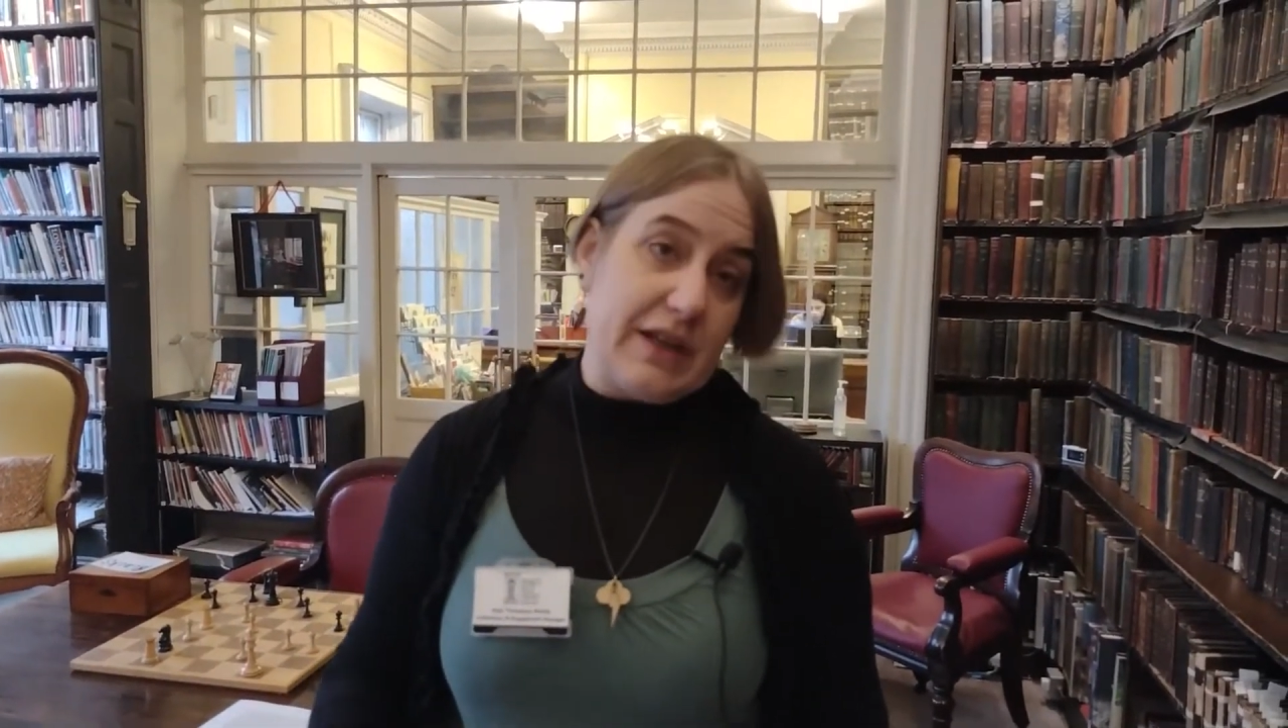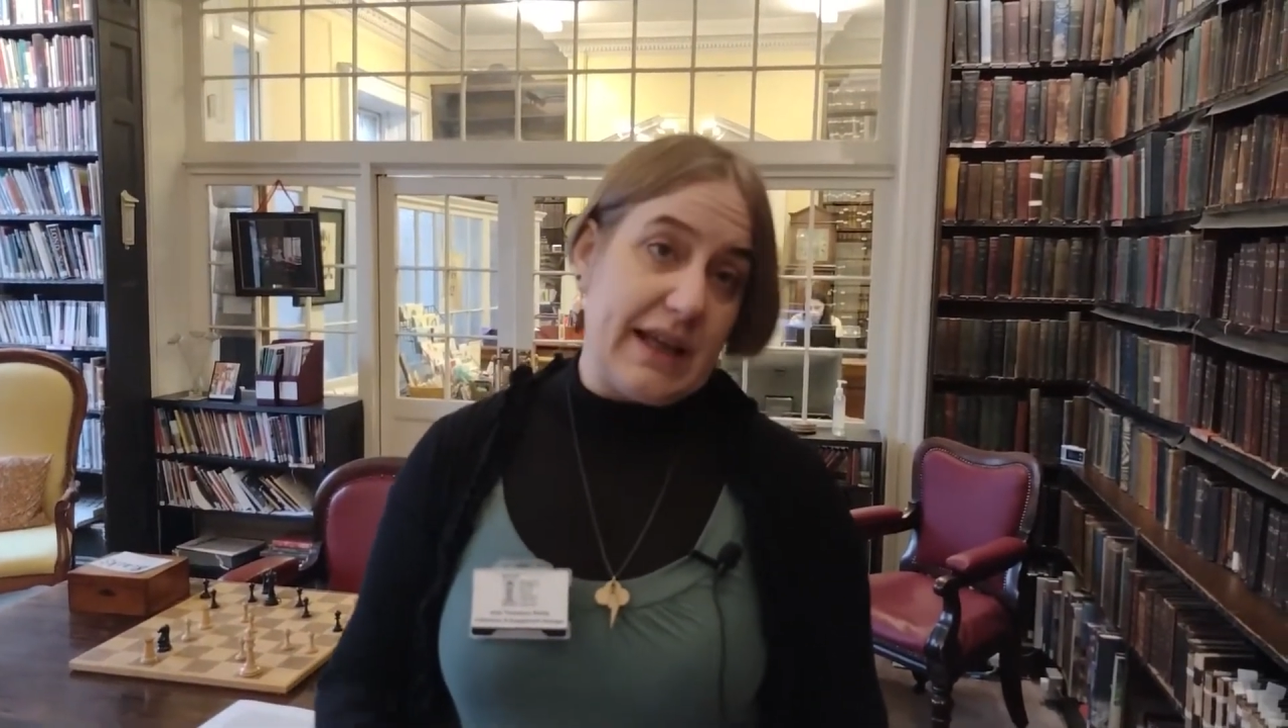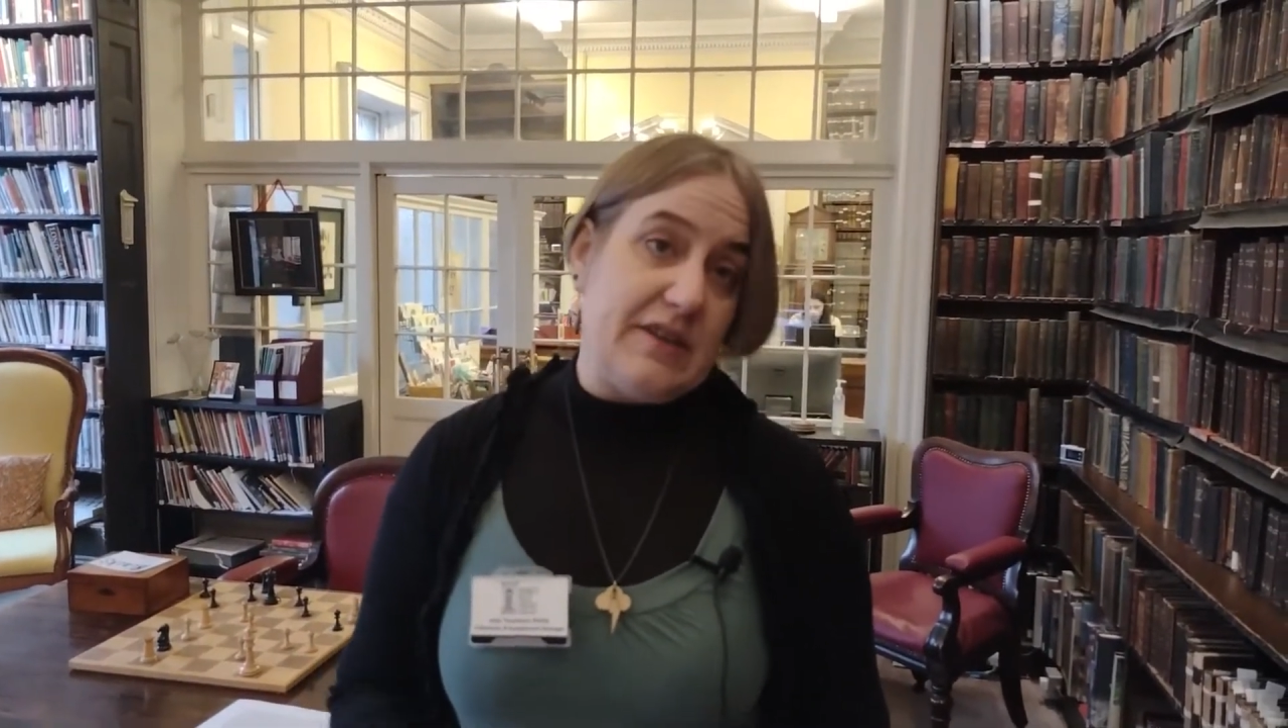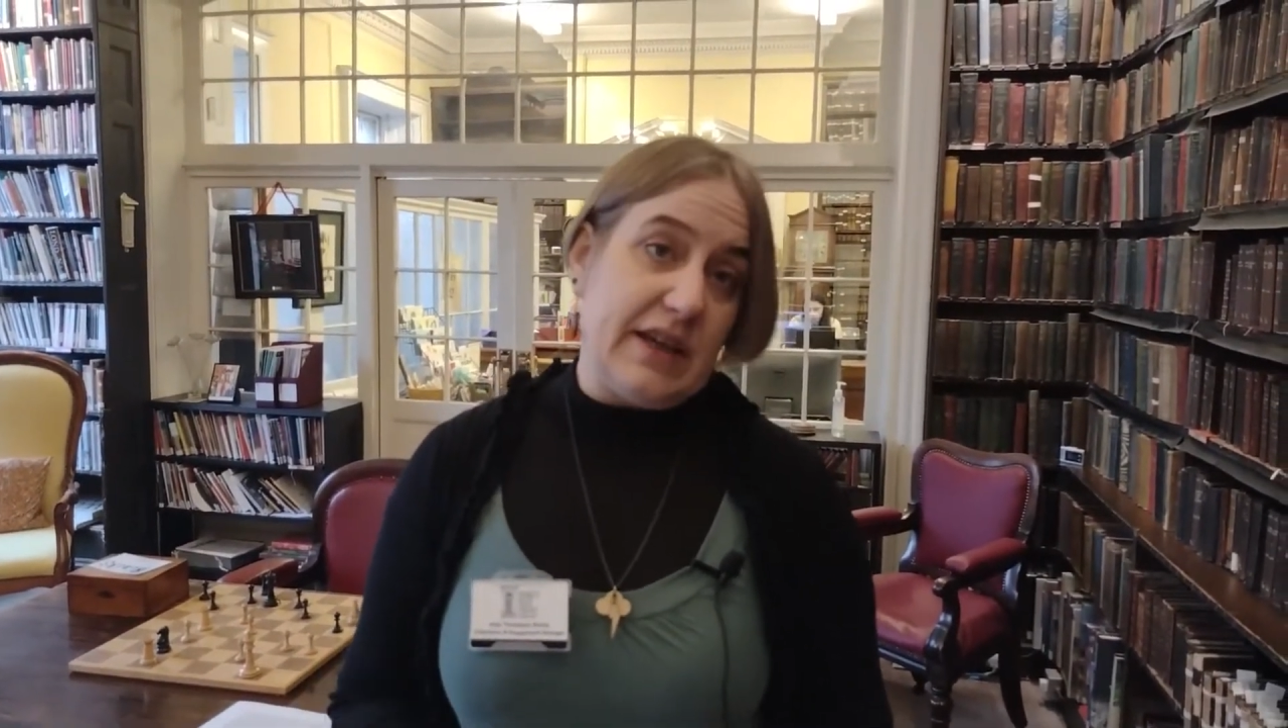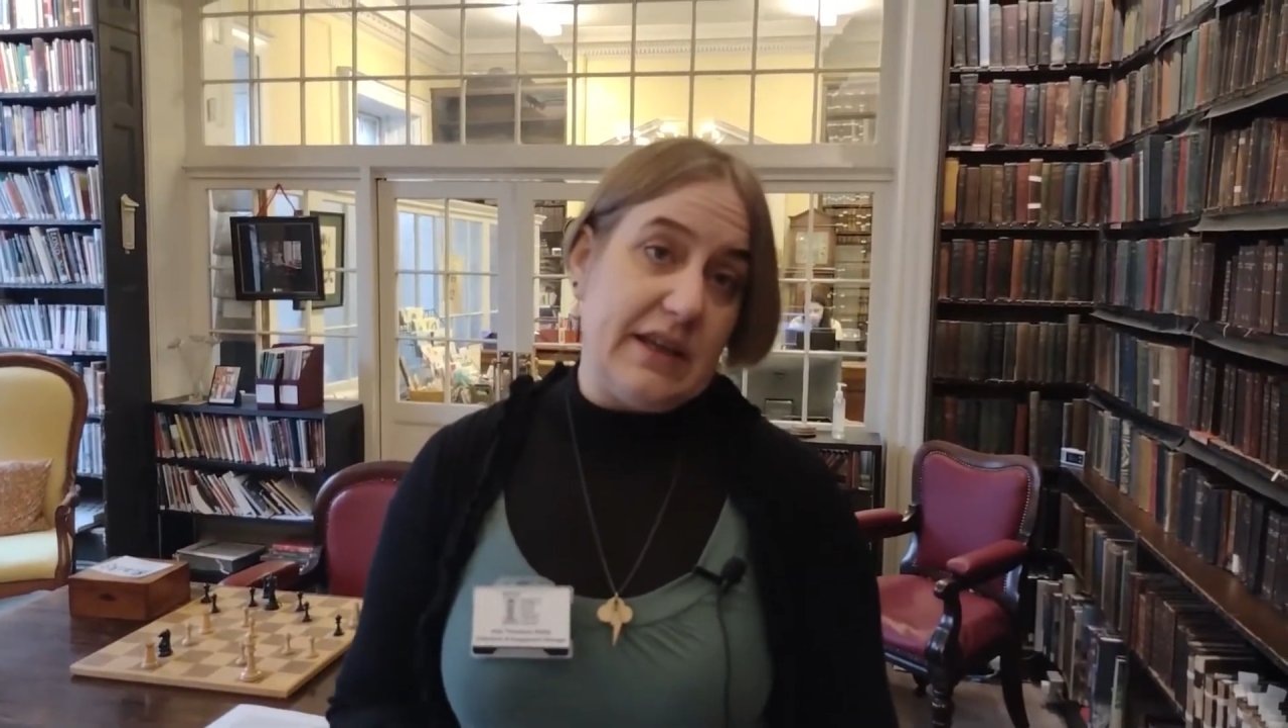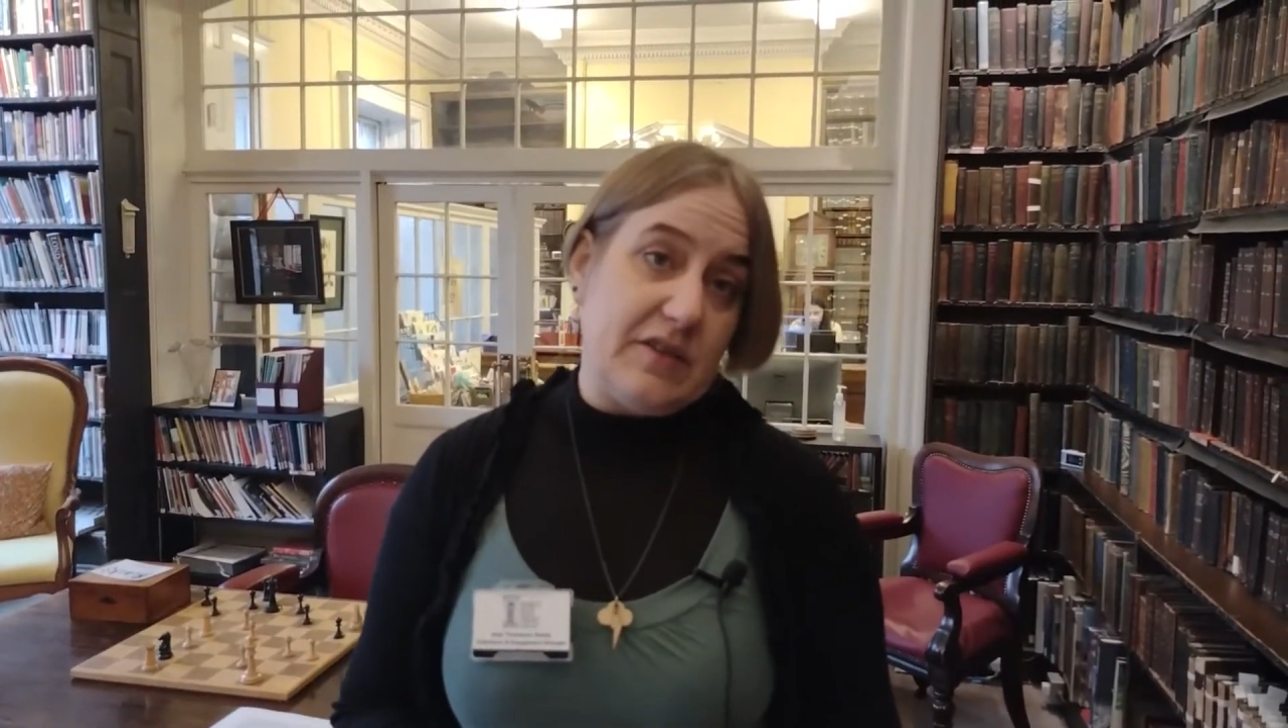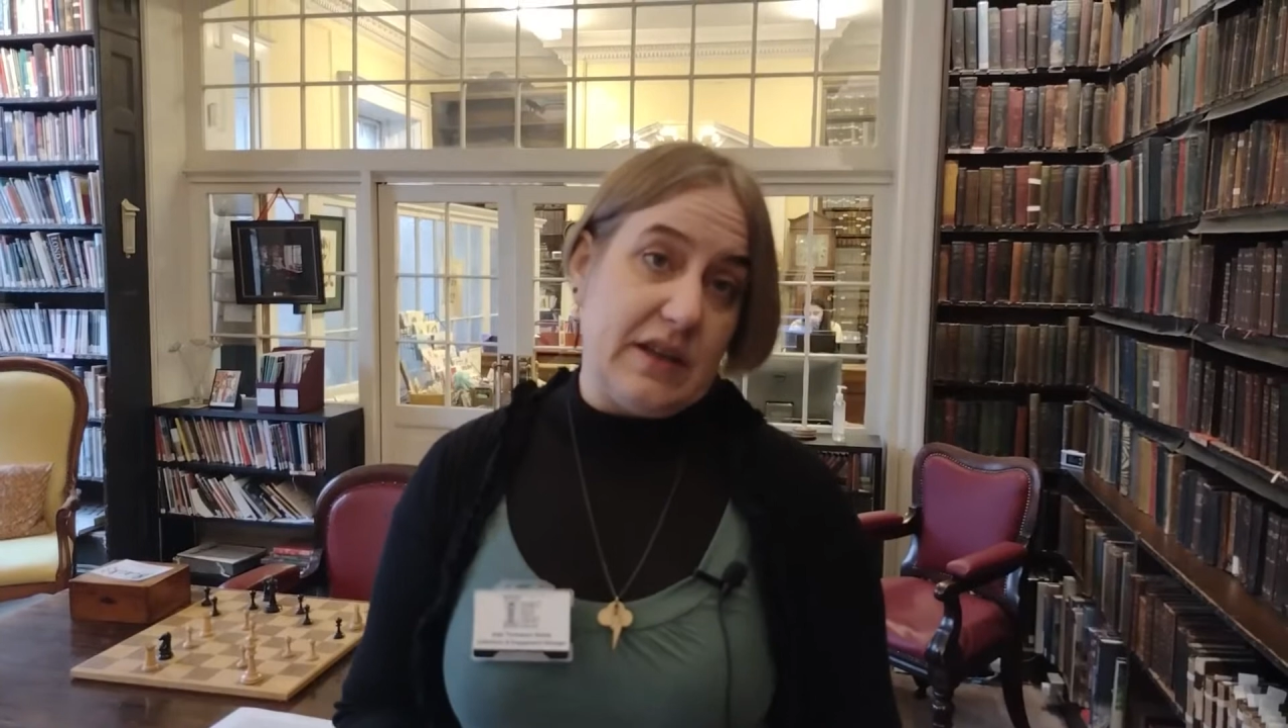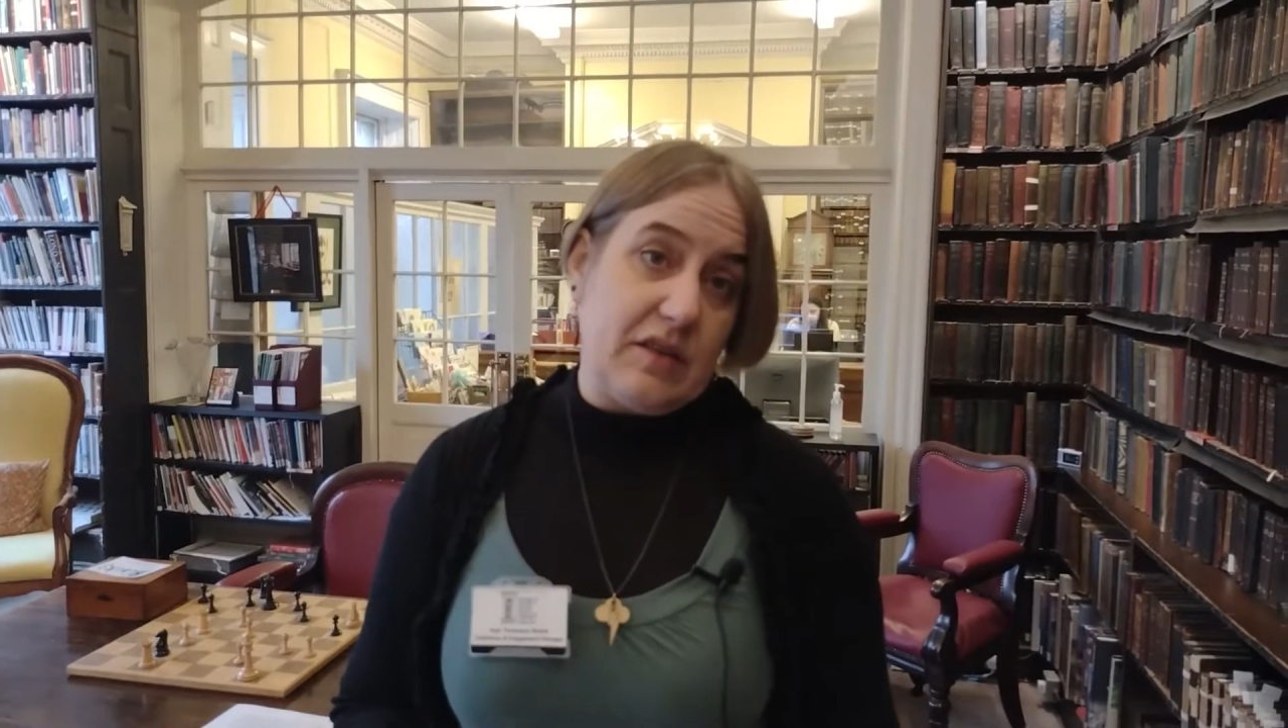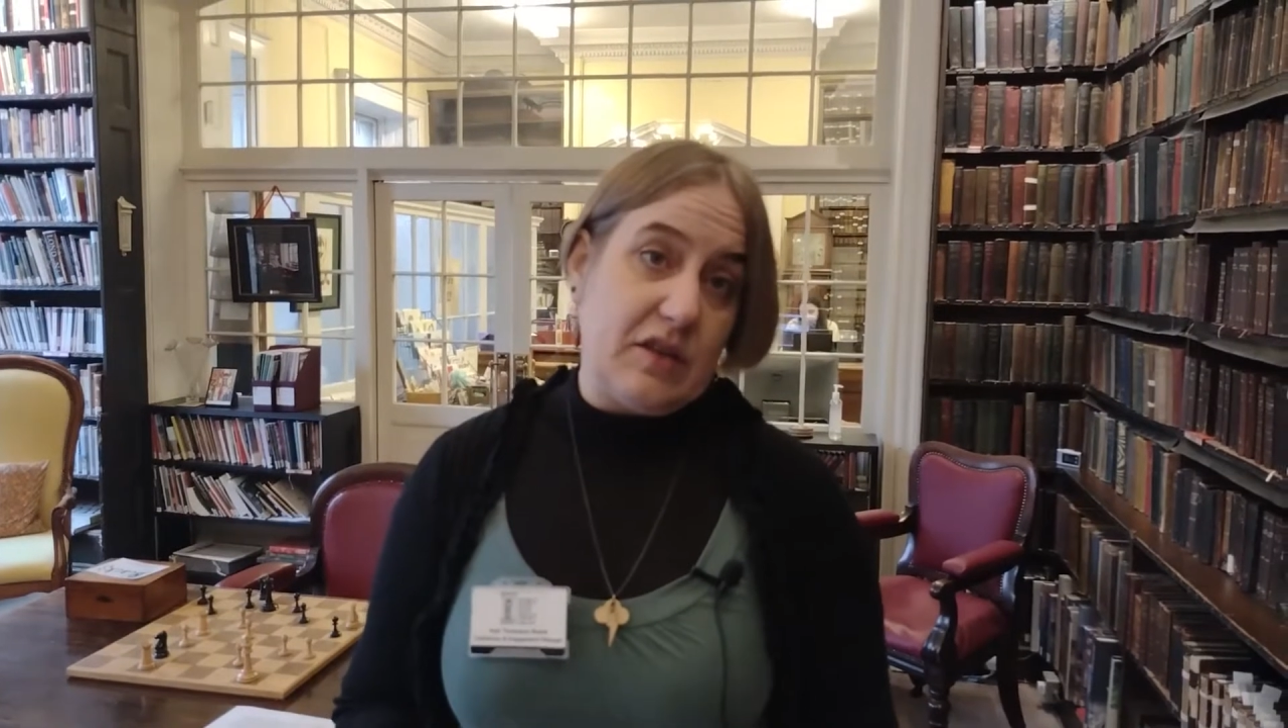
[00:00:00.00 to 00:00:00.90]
late 18th